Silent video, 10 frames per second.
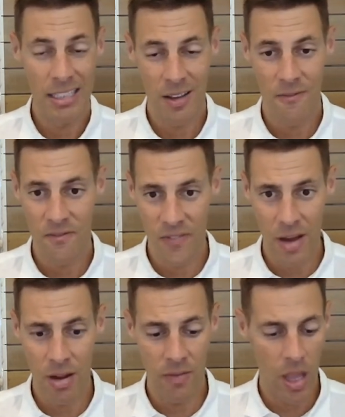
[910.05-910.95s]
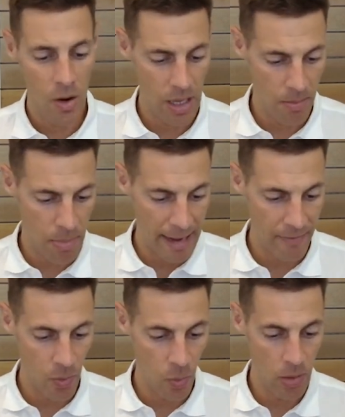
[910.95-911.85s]
So very, very
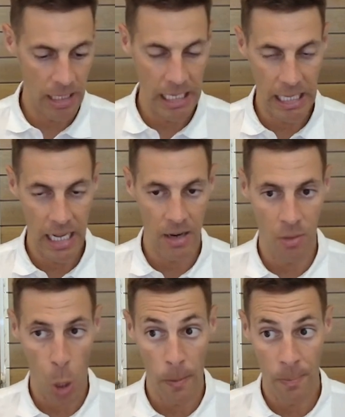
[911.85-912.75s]
impactful when we can get it right.